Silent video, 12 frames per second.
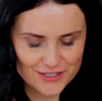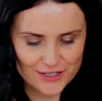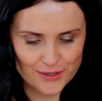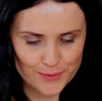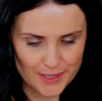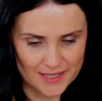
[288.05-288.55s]

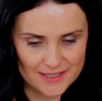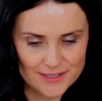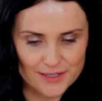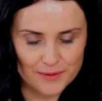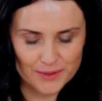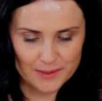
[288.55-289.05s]
So we're gonna
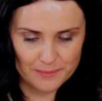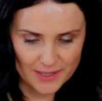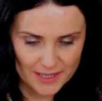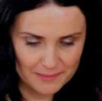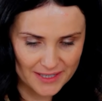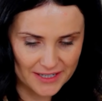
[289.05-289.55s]
start with the
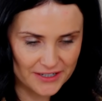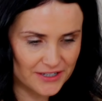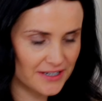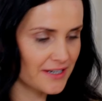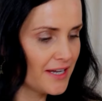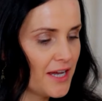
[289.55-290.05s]
bottom
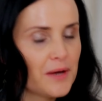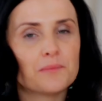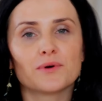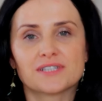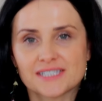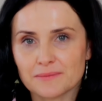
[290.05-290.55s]
layer,
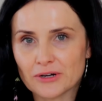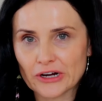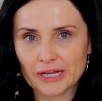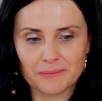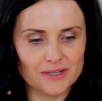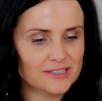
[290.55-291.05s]
put some
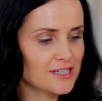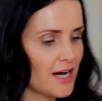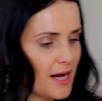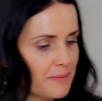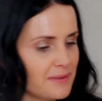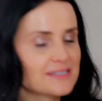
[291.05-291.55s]
cream on
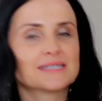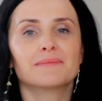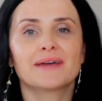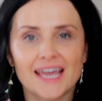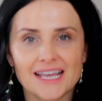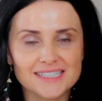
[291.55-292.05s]
top,
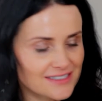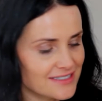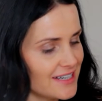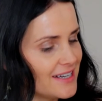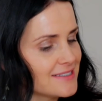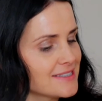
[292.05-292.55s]
some
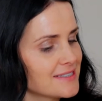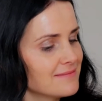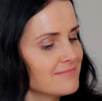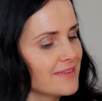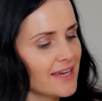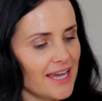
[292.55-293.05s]
hazelnuts,
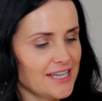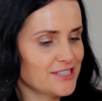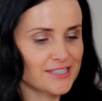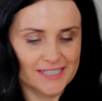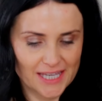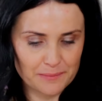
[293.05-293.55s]

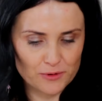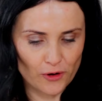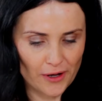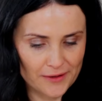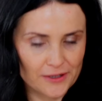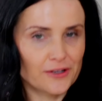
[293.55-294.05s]
and just keep
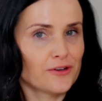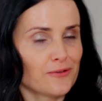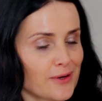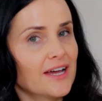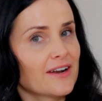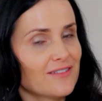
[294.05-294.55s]
going until you
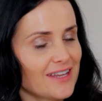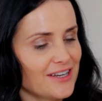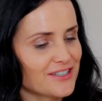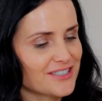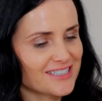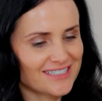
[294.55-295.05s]
run out of
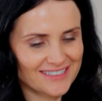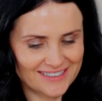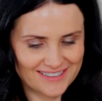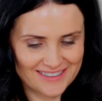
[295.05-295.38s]
layers.